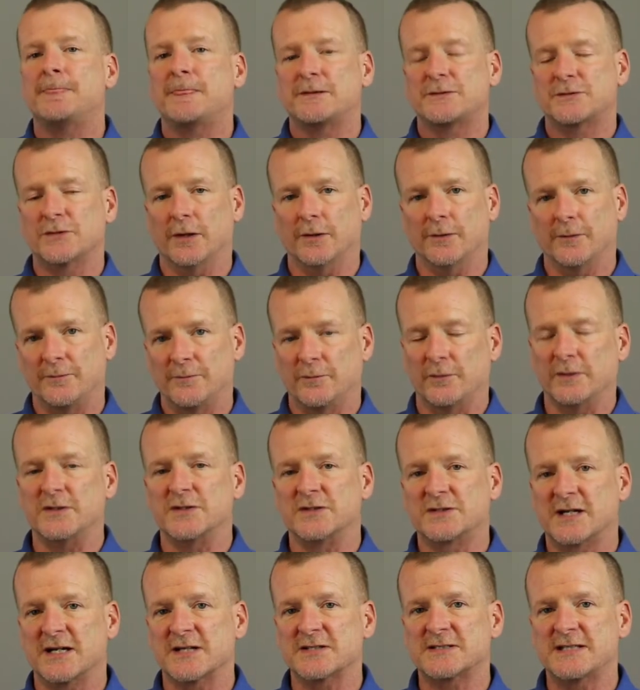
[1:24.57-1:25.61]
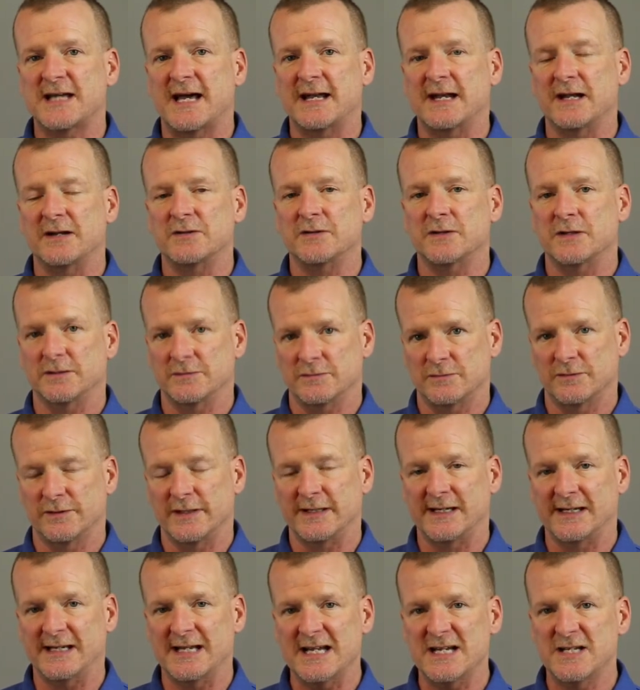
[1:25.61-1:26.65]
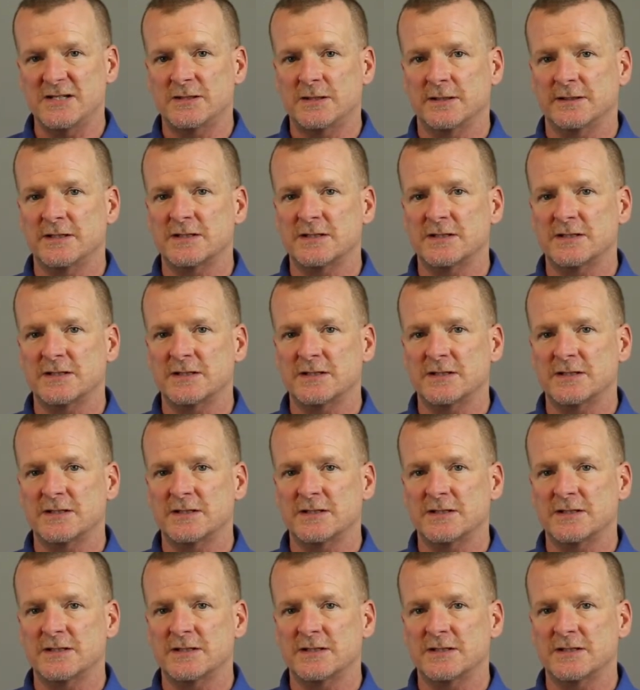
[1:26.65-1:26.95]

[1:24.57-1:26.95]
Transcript: So we discussed that leading into